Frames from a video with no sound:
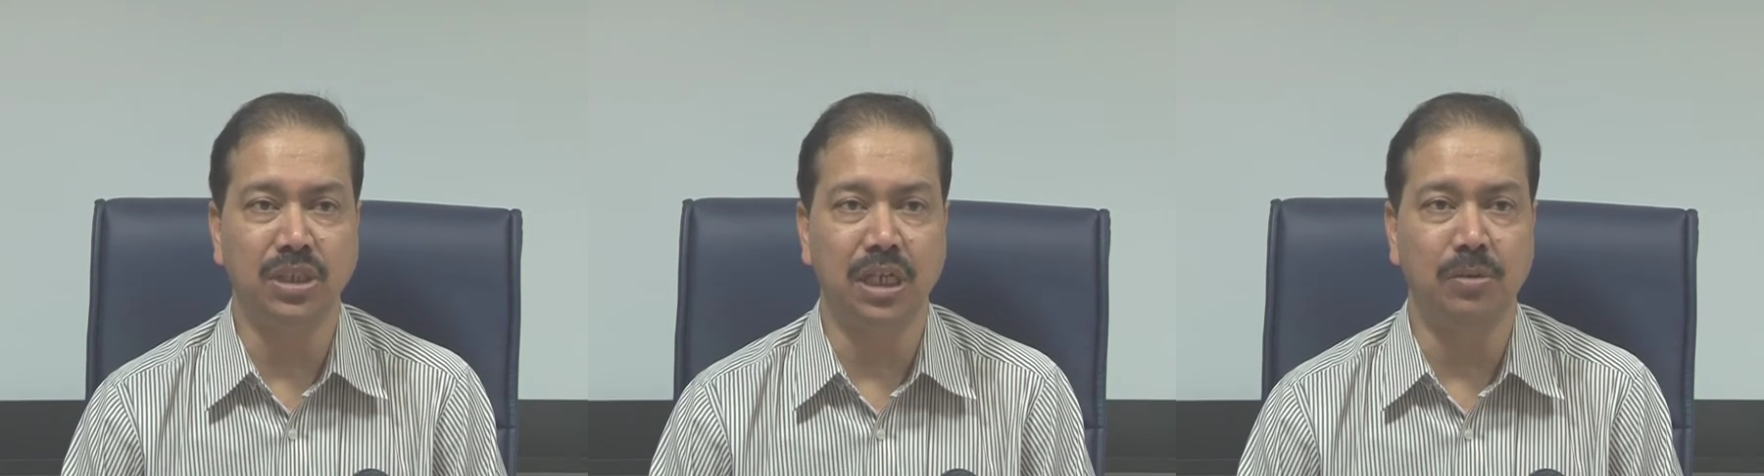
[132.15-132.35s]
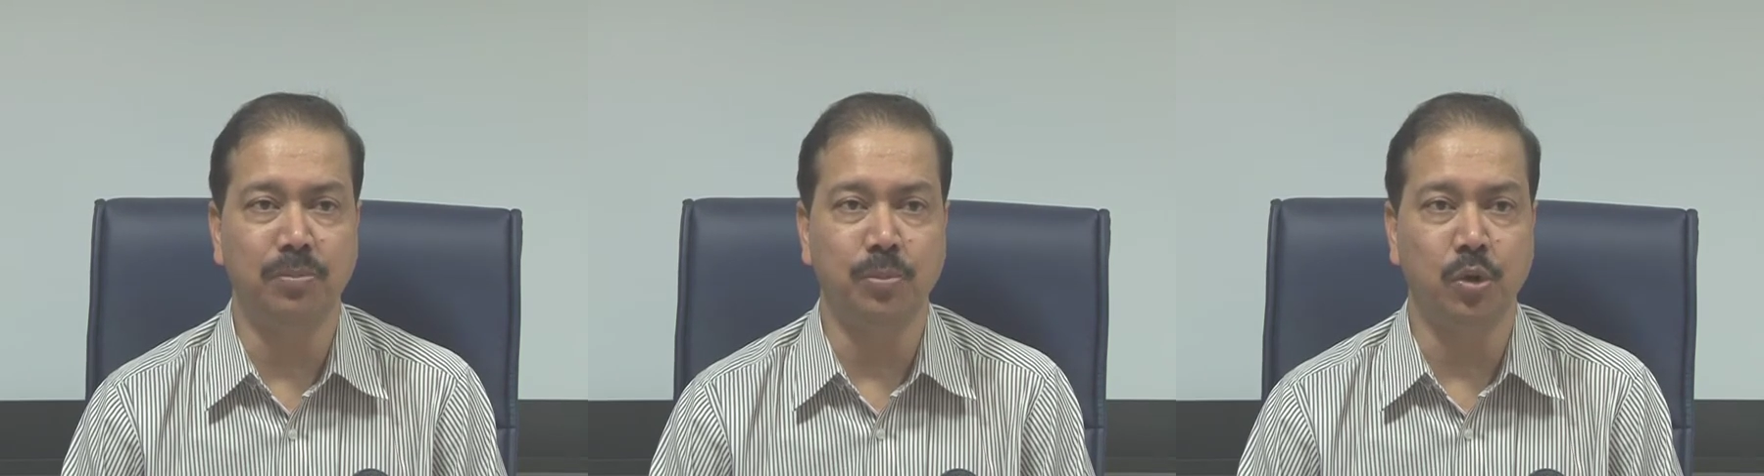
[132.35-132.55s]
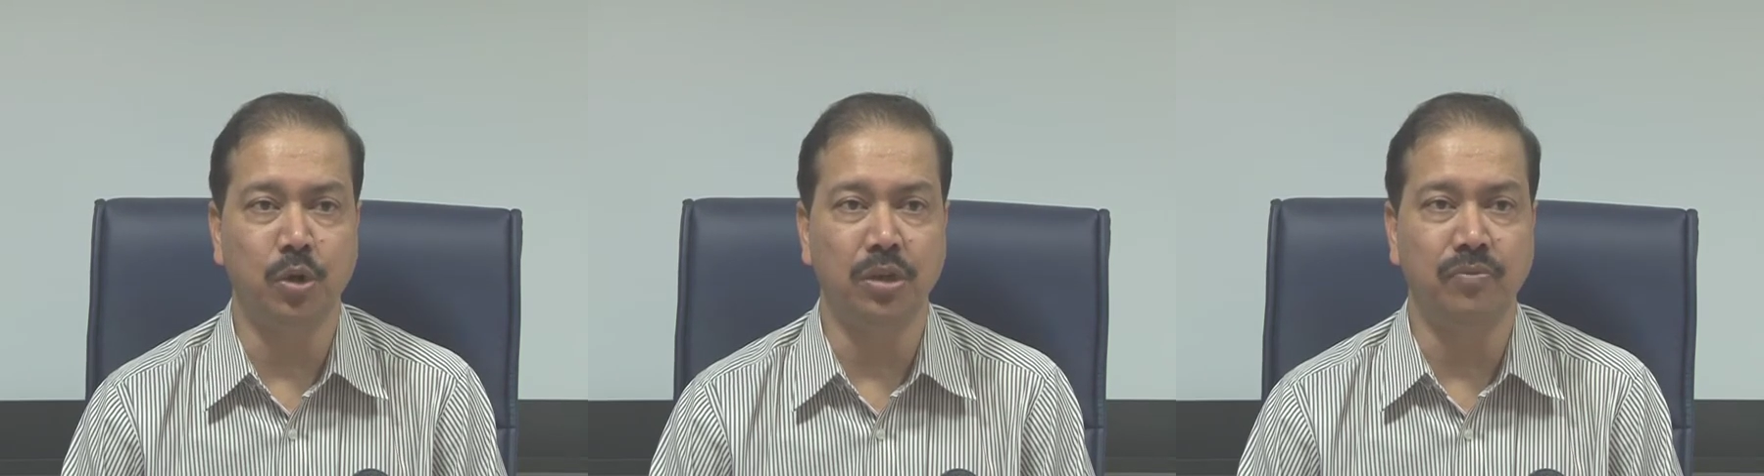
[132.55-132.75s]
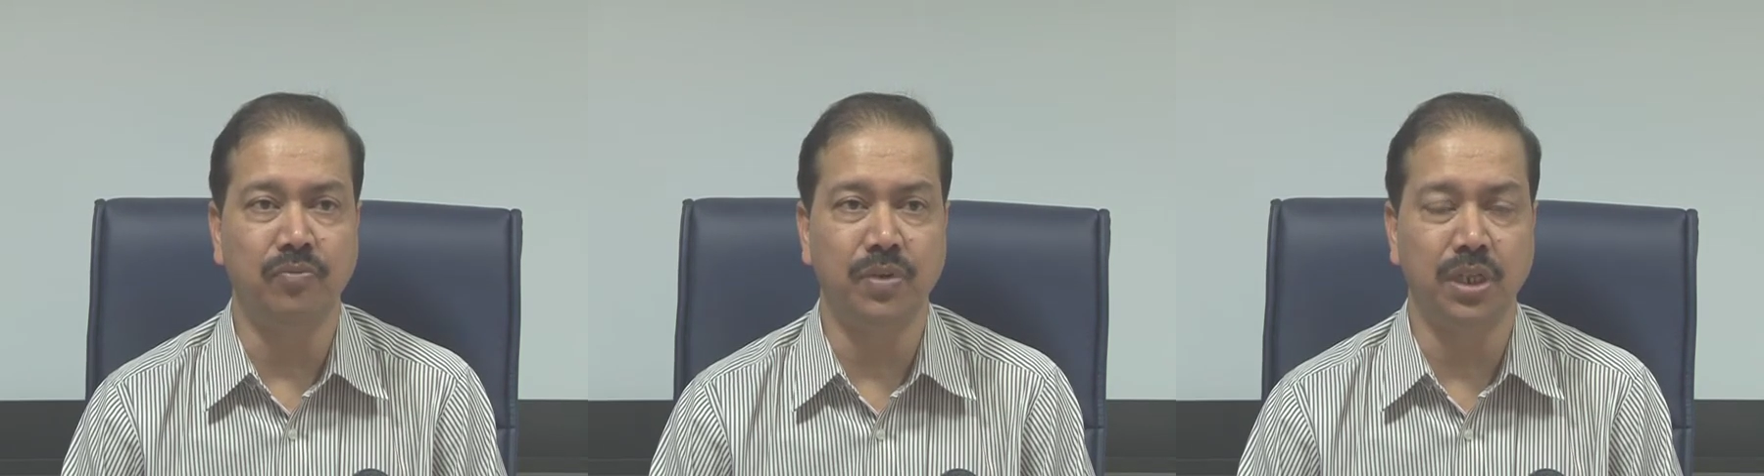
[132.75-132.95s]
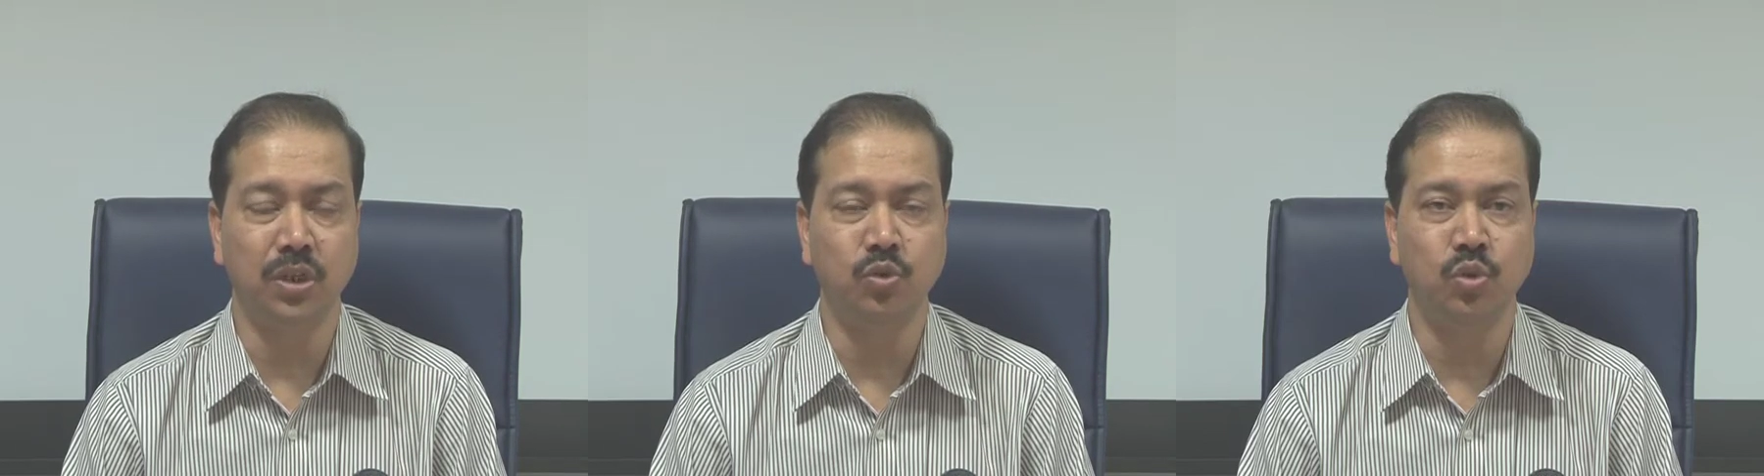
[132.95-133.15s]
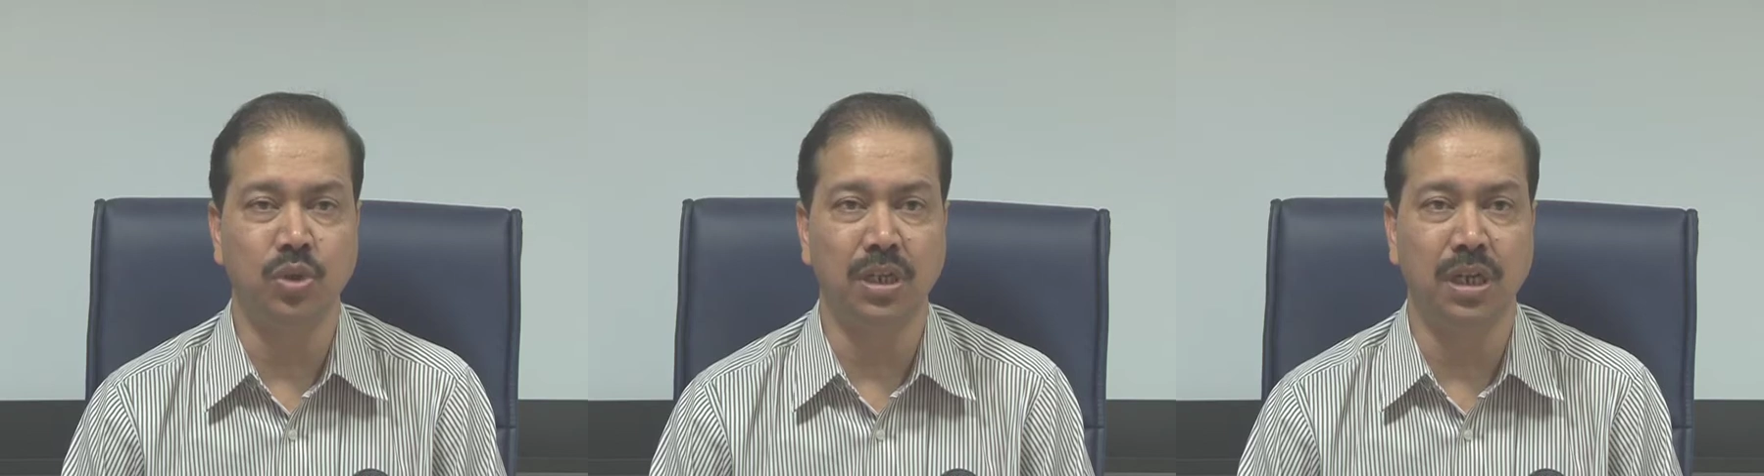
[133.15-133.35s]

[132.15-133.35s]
proliferation and